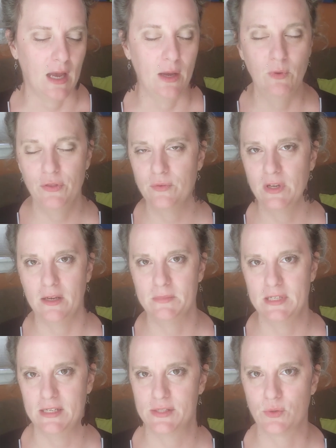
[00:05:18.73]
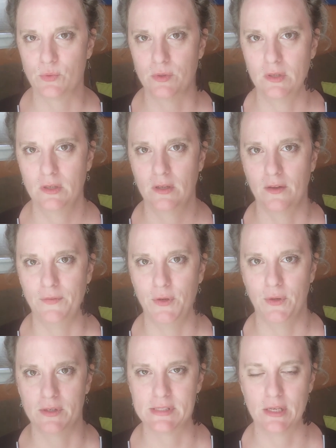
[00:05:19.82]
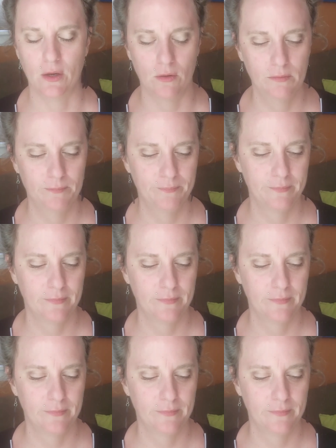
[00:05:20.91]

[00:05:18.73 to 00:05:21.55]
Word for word: I went through E M T school a few years ago.